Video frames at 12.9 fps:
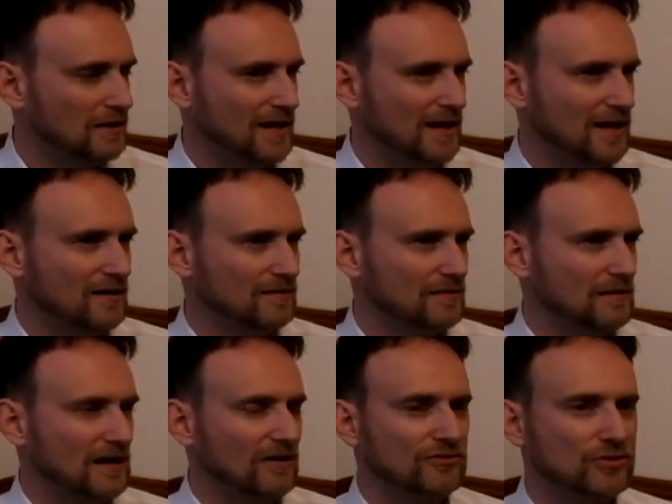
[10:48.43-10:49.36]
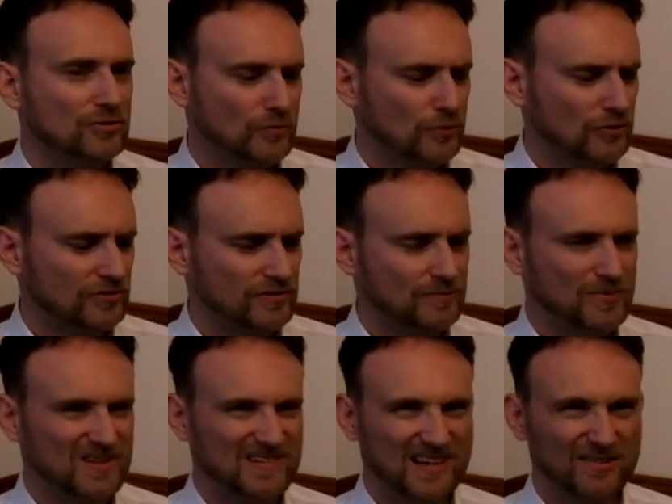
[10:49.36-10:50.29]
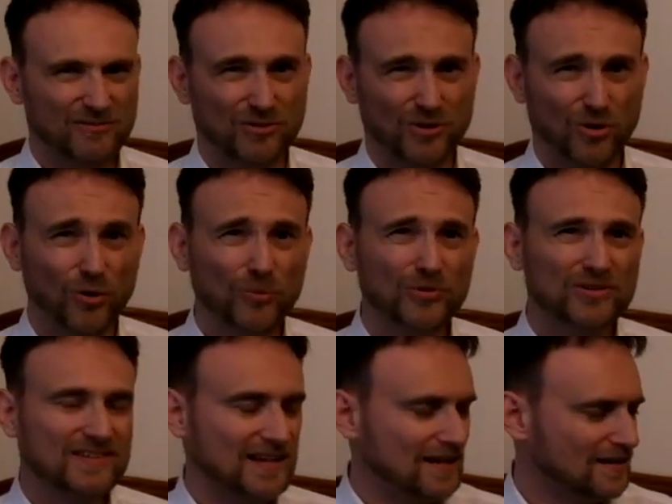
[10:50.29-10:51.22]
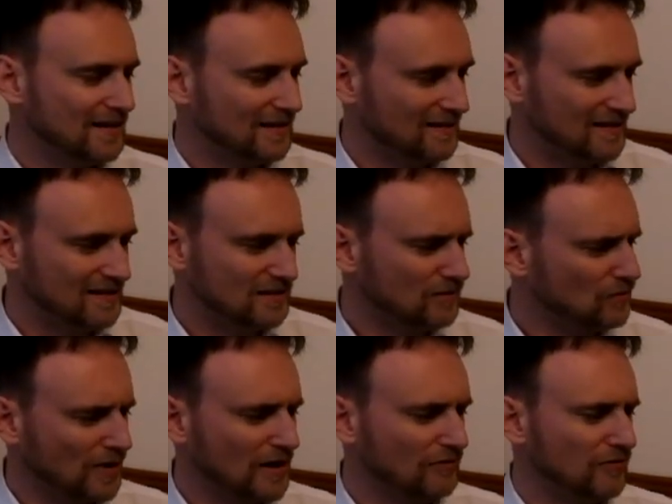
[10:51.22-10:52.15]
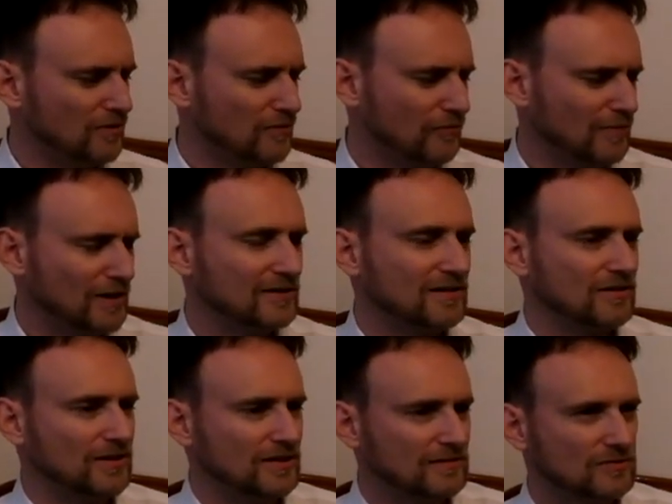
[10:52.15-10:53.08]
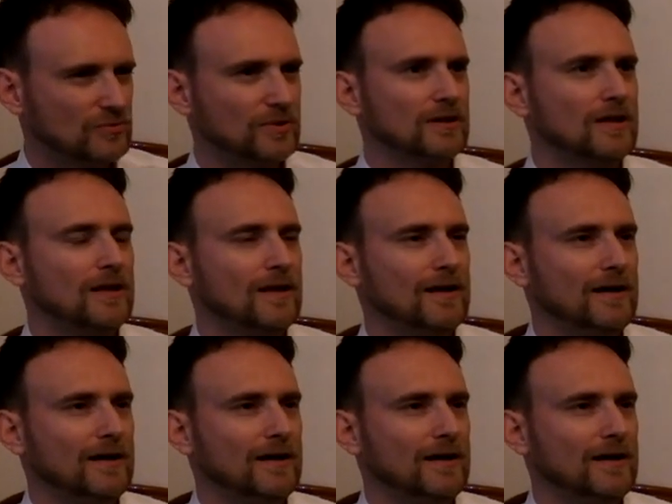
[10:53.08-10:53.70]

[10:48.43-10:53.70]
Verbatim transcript: And after university, basically for almost ten years, I didn't do anything with military history.